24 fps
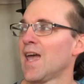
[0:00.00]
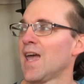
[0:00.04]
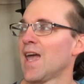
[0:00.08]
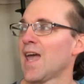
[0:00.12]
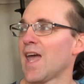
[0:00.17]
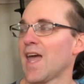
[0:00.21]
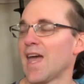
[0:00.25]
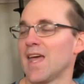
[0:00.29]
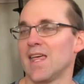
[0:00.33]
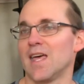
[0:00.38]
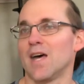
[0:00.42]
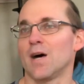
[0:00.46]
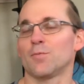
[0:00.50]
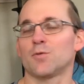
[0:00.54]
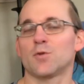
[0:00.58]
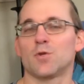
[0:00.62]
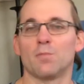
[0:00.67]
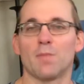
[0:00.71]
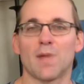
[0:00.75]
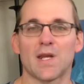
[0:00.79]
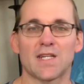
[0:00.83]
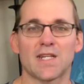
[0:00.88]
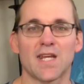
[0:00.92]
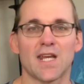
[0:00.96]
and it helps you
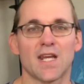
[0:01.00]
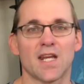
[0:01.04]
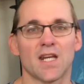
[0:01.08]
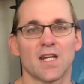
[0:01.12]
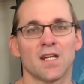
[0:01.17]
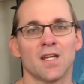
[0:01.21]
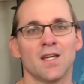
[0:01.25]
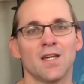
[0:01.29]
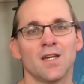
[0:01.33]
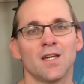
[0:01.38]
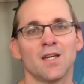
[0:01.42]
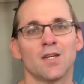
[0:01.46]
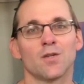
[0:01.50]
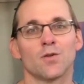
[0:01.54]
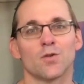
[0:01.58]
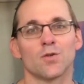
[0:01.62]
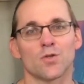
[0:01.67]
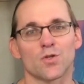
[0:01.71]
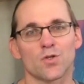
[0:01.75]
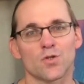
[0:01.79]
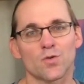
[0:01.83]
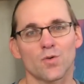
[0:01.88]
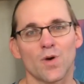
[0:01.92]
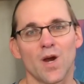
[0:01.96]
maintain your
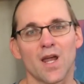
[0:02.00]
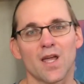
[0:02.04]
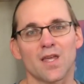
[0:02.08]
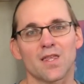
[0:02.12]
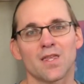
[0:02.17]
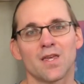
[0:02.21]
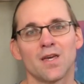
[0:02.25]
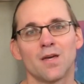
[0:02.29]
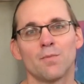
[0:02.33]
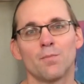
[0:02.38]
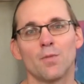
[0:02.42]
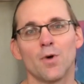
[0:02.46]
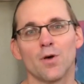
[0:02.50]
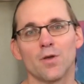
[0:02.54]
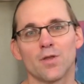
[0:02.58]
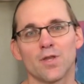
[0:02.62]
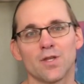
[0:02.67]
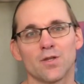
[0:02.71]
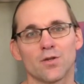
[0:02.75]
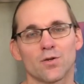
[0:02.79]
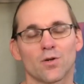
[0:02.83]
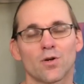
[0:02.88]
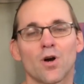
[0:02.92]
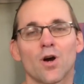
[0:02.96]
strength, both
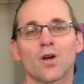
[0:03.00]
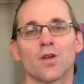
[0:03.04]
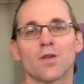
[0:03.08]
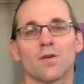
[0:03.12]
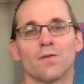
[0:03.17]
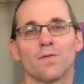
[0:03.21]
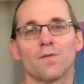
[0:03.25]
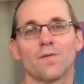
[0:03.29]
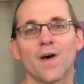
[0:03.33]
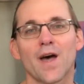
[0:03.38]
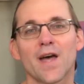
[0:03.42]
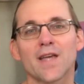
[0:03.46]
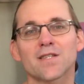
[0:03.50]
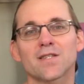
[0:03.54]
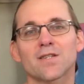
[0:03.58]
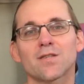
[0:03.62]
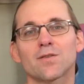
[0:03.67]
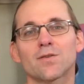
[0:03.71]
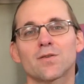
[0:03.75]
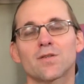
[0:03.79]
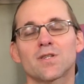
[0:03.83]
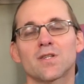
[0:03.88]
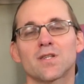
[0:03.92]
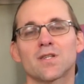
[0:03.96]
in your
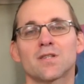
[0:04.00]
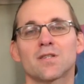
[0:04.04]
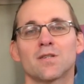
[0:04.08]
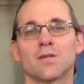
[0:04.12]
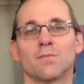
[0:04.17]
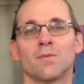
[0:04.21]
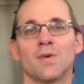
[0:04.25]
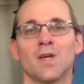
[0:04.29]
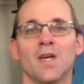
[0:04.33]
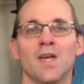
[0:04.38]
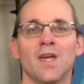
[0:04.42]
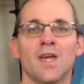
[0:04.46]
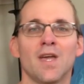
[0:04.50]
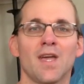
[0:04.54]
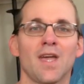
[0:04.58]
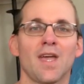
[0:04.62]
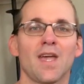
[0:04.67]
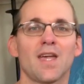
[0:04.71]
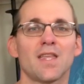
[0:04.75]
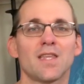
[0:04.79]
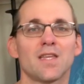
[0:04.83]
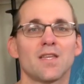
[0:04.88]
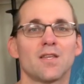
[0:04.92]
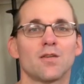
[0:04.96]
cardiovascular system
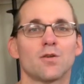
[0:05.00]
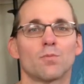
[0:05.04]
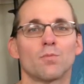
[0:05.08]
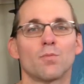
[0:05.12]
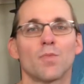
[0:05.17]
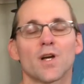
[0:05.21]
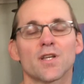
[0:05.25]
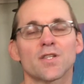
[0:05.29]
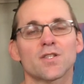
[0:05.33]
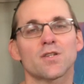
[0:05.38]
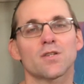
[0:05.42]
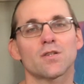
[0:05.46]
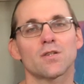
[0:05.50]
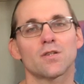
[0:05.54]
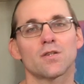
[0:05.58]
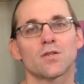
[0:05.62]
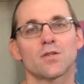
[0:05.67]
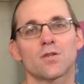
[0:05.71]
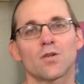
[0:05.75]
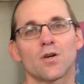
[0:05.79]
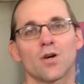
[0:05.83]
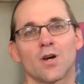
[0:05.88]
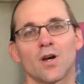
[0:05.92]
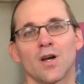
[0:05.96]
and in your
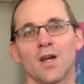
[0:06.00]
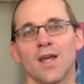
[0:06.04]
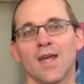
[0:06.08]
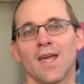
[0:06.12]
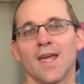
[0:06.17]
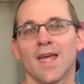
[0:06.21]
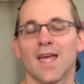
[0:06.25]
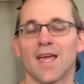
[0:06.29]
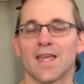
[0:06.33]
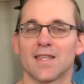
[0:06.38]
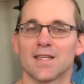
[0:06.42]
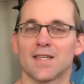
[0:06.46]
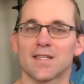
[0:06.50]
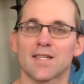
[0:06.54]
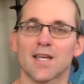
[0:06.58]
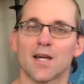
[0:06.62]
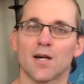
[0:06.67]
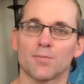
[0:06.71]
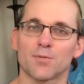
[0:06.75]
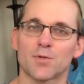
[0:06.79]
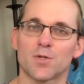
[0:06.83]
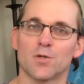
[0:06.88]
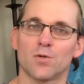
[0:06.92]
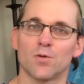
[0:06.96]
musculature. And this
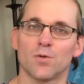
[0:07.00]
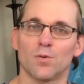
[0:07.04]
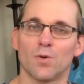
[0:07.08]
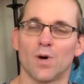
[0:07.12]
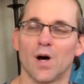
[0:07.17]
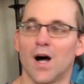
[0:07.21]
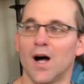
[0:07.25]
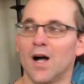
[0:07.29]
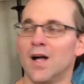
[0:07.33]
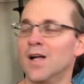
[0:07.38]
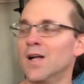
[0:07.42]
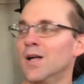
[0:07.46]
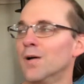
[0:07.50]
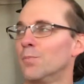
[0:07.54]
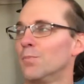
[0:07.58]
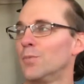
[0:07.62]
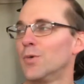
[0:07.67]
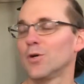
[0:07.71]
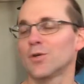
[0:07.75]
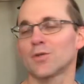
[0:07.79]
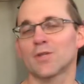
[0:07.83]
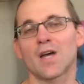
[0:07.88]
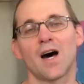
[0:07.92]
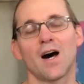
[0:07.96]
helps you
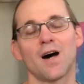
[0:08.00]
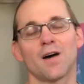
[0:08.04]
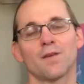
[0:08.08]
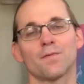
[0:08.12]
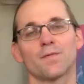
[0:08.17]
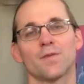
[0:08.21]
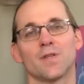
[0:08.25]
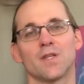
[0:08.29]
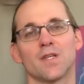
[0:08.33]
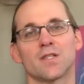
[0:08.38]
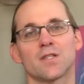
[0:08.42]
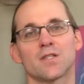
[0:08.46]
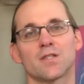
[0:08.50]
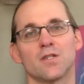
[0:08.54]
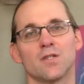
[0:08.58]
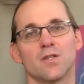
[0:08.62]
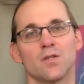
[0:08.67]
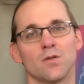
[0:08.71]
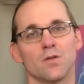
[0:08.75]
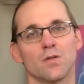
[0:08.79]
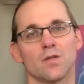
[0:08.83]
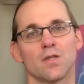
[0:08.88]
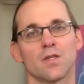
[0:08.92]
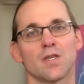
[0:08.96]
build confidence to
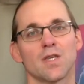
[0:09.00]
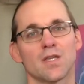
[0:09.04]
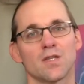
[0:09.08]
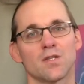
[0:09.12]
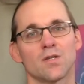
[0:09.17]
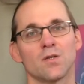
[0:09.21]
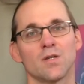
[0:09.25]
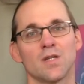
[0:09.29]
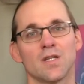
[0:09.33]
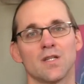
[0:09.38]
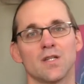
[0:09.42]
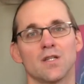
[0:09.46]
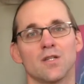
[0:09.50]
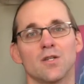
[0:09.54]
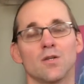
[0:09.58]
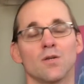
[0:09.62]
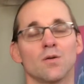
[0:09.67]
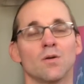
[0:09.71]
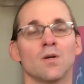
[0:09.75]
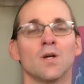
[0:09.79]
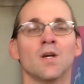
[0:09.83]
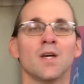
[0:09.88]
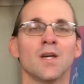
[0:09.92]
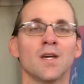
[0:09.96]
do the things you need to do
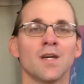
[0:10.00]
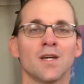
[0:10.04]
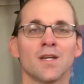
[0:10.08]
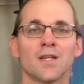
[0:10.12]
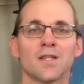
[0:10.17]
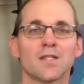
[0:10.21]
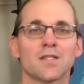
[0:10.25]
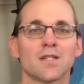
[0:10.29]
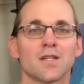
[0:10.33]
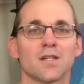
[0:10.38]
to